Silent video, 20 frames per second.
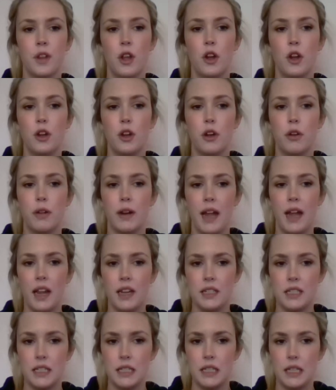Who
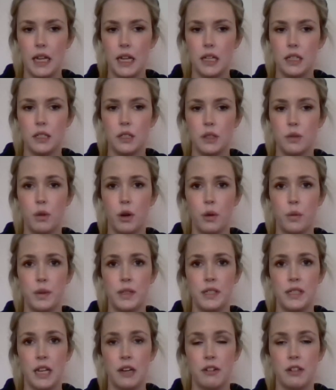created these? What
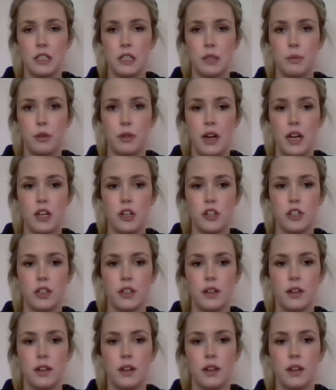was their
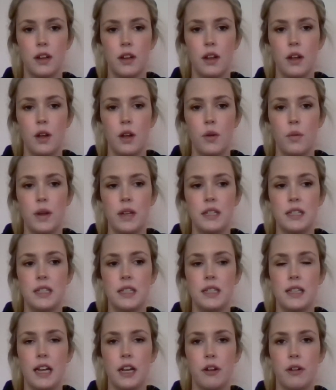inspiration? When
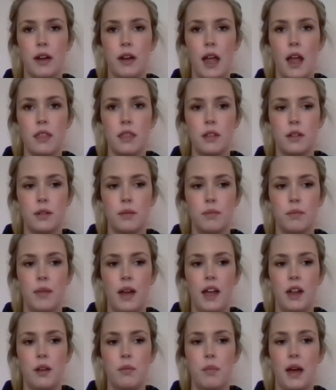did they create them?
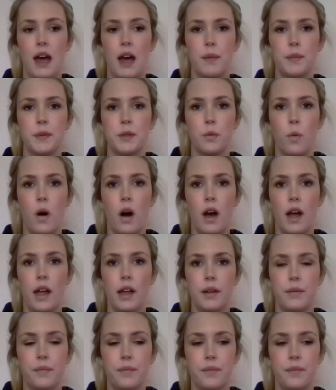And perhaps why?